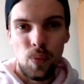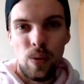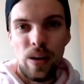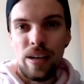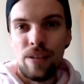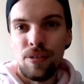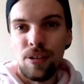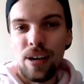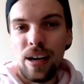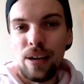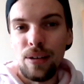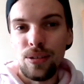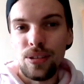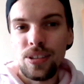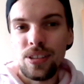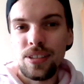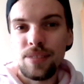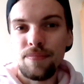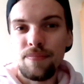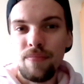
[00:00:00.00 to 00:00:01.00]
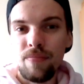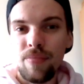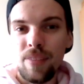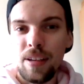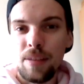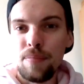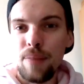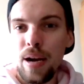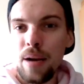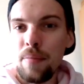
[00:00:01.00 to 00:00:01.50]
wave her out.
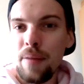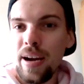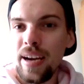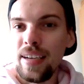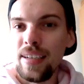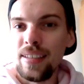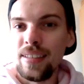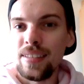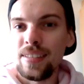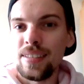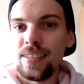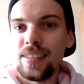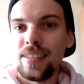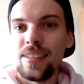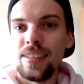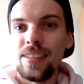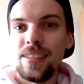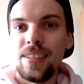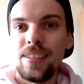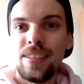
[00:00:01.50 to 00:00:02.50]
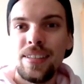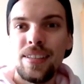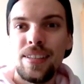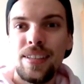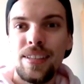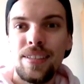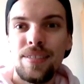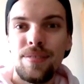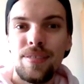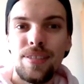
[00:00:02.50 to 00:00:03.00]
Bye
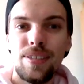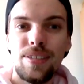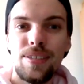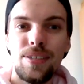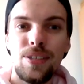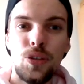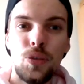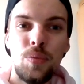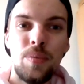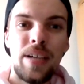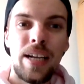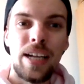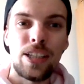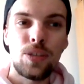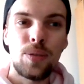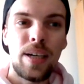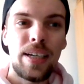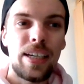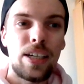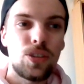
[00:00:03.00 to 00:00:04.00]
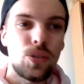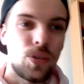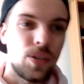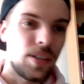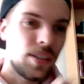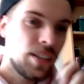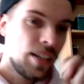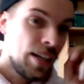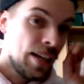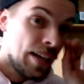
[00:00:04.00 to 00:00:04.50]
Lumina Twilight
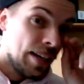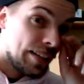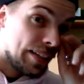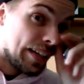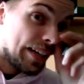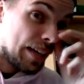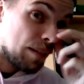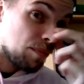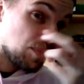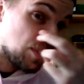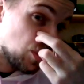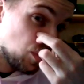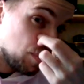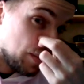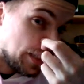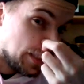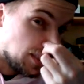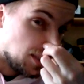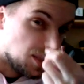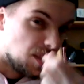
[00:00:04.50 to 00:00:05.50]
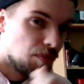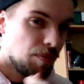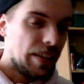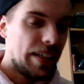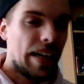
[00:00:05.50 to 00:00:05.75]
Sworn. Then I'm still playing the